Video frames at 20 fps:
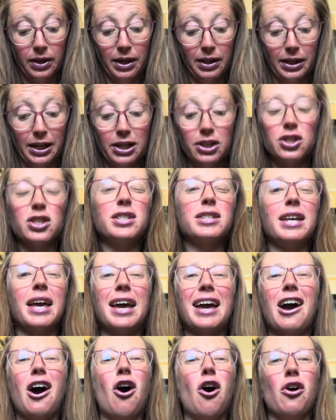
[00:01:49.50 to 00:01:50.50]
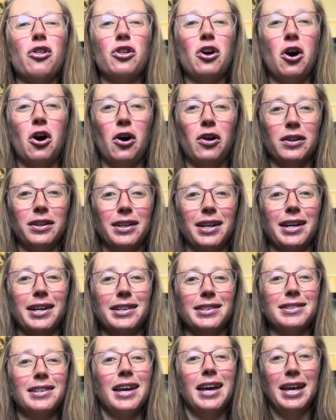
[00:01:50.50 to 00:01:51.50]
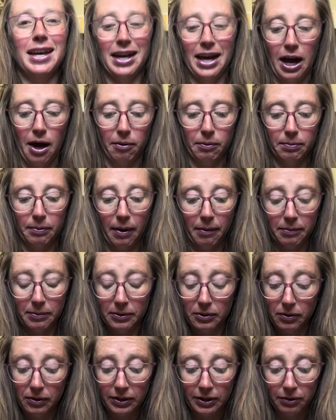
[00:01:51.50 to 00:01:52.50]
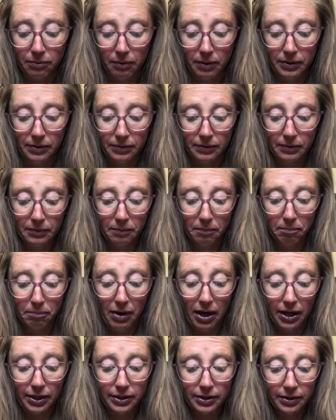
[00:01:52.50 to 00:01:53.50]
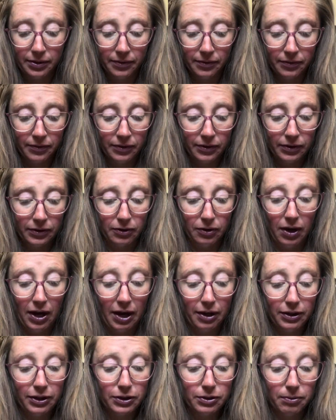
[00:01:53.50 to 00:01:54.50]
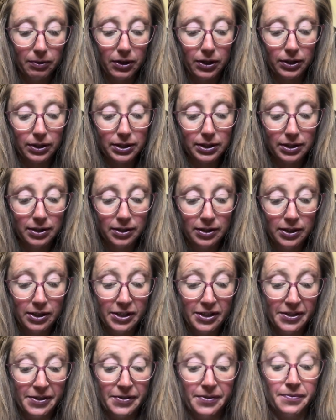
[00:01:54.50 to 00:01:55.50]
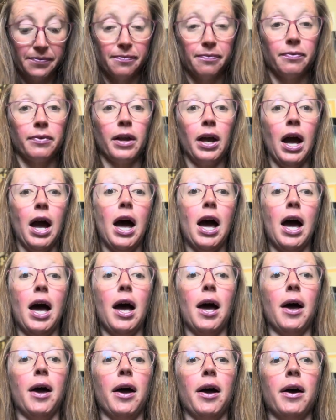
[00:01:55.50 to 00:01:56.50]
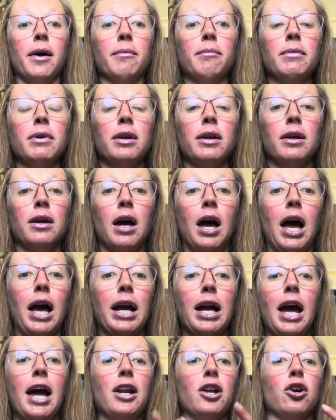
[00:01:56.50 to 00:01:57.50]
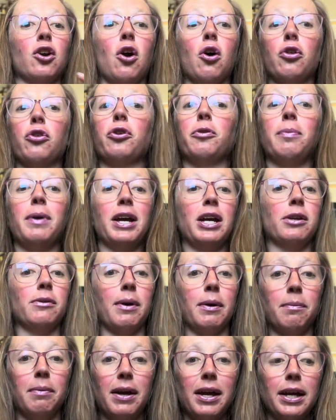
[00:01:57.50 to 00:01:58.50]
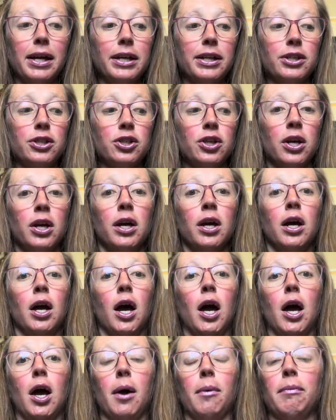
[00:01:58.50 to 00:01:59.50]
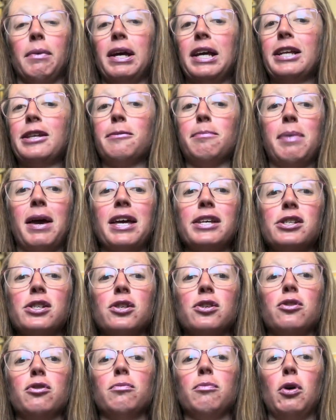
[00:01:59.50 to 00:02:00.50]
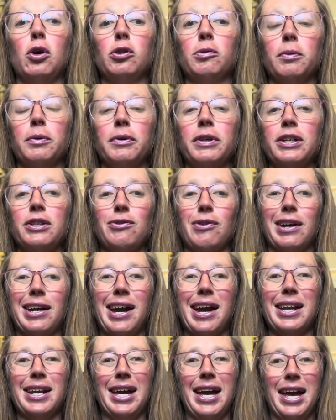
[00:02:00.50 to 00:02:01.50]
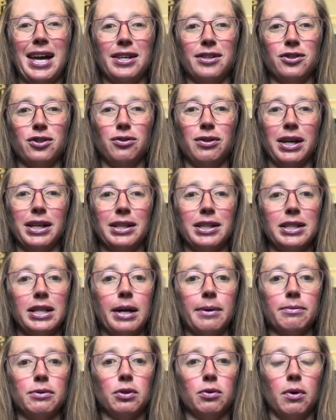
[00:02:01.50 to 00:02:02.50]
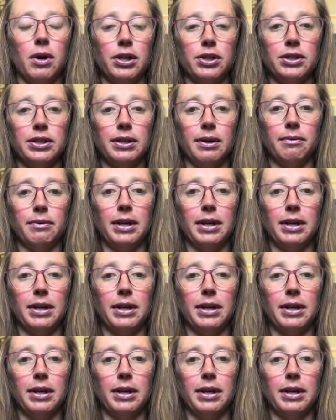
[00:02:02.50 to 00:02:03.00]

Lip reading: let's just say all the holidays I'll probably be doing these ones. But, so how this works, I kind of go through page by page. It's best to do multiple reads, so I kind of ask you like the types of questions I would